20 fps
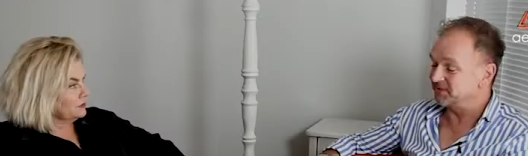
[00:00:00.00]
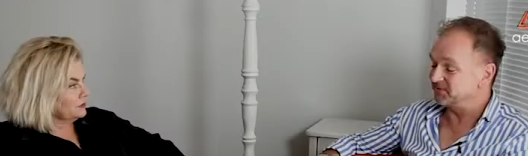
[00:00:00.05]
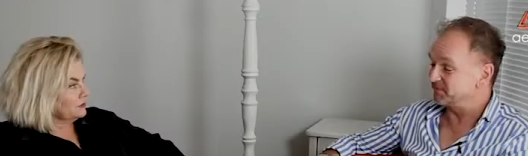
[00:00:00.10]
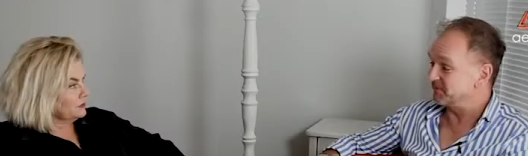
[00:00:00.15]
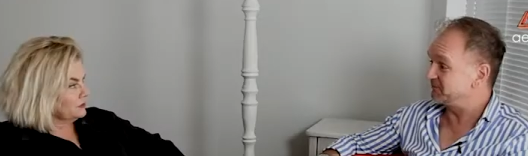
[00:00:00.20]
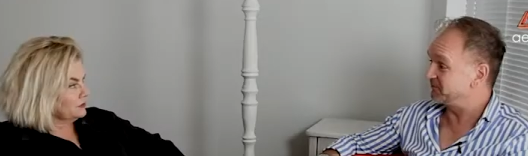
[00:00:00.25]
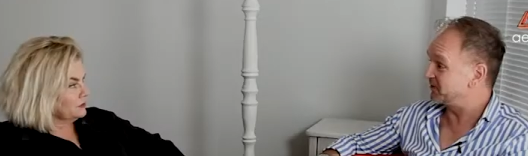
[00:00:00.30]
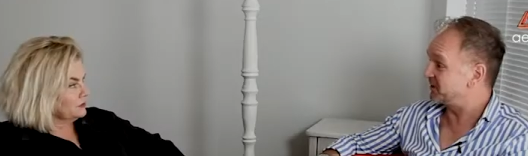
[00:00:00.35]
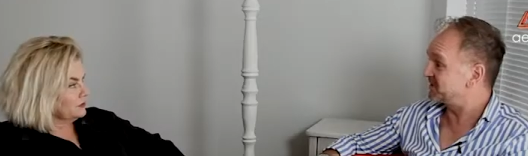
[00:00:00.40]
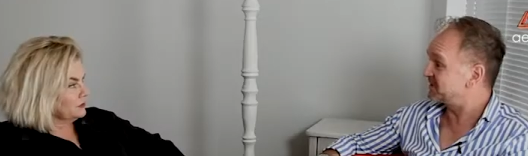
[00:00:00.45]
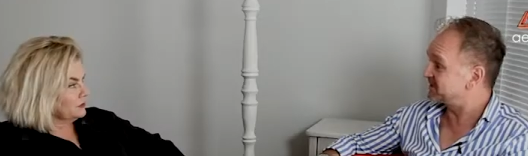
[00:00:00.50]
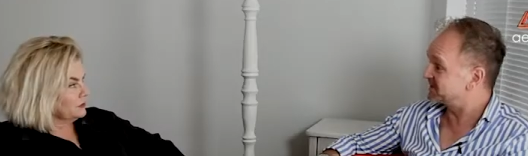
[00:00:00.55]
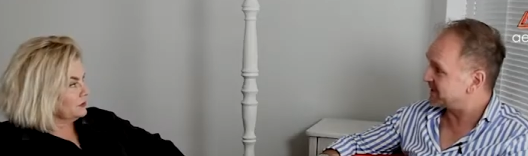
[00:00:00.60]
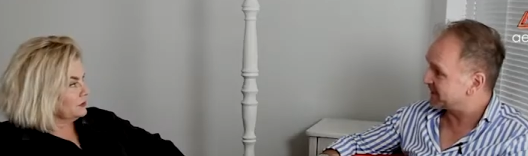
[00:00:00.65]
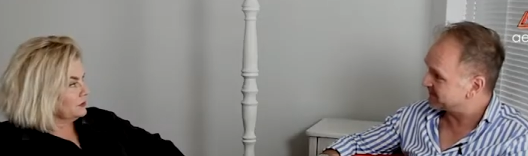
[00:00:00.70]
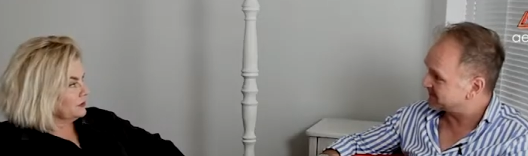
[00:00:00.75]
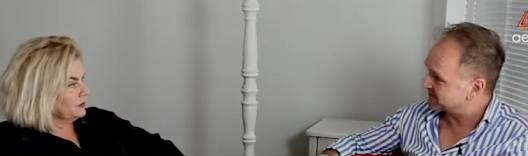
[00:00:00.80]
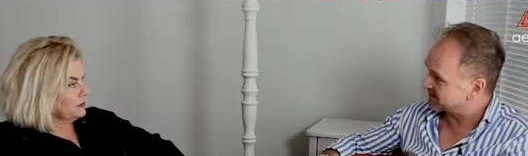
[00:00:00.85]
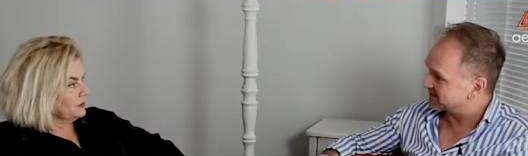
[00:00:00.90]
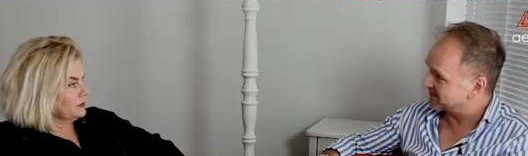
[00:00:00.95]
Speaker 1: who's been very
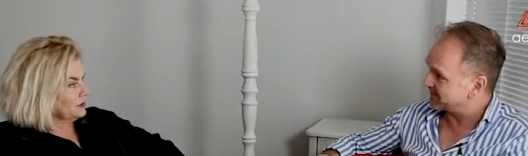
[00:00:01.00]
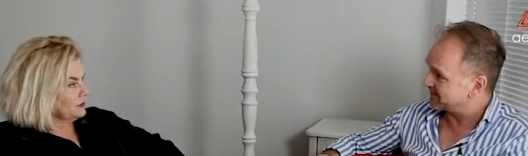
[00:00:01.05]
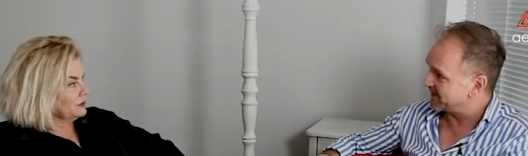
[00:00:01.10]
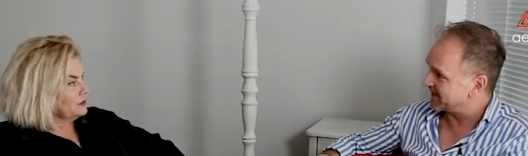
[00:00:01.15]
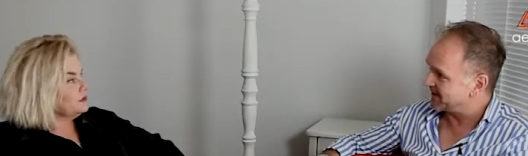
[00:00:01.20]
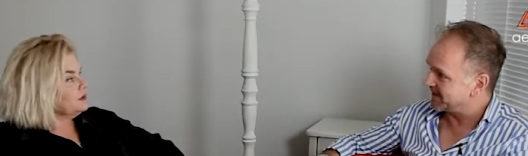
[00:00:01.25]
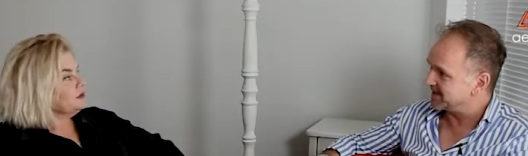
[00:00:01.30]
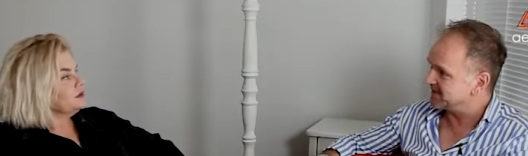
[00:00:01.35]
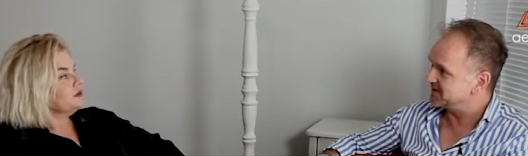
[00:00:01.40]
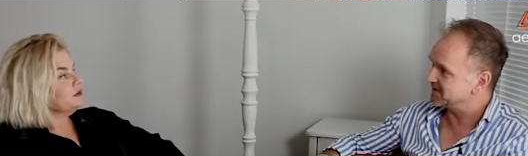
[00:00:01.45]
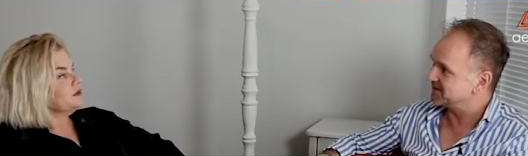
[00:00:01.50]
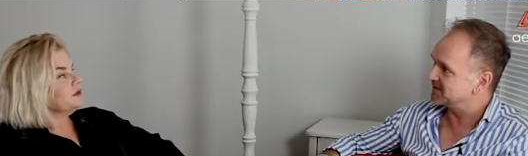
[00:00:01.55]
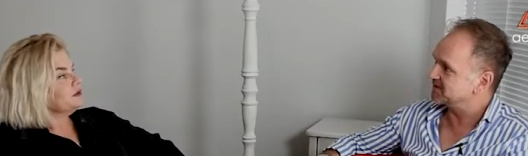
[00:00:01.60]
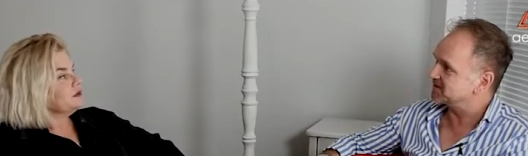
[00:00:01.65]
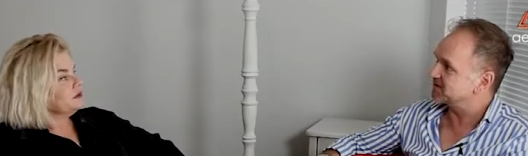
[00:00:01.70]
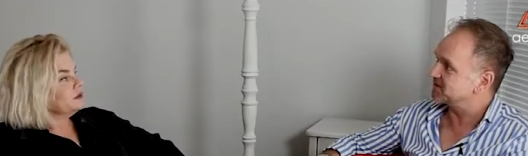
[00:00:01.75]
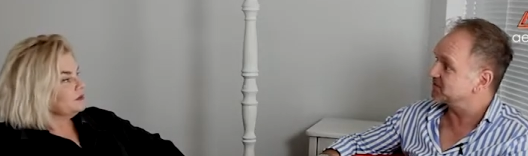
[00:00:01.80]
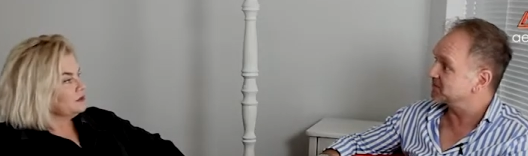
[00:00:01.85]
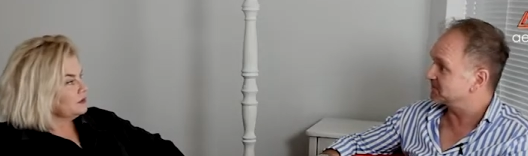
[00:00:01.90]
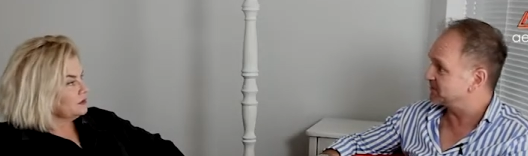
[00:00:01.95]
sceptical about anything
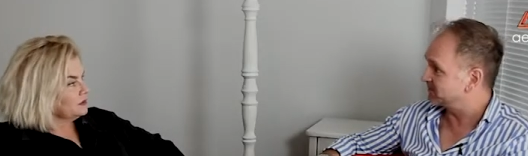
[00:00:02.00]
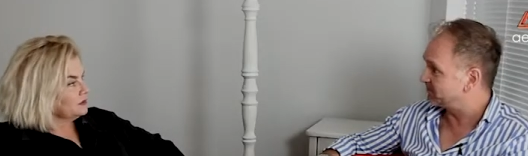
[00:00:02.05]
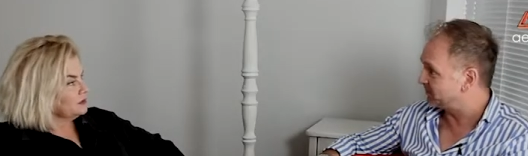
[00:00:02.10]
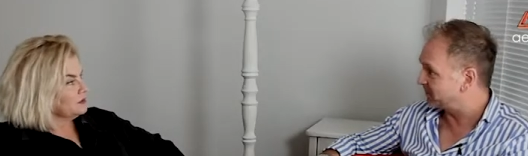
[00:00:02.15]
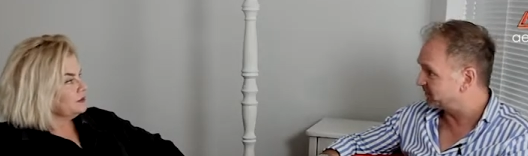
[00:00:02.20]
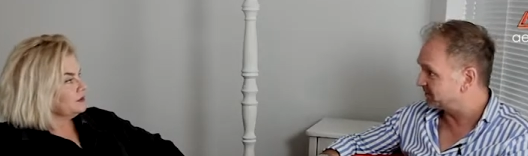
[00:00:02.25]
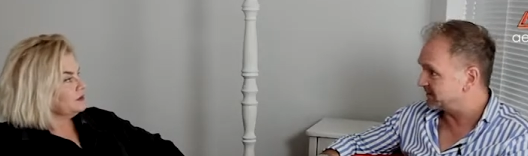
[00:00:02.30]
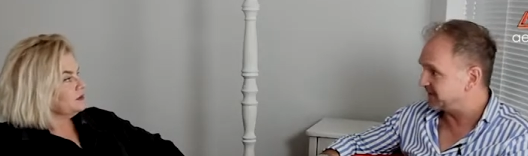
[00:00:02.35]
to do with the body,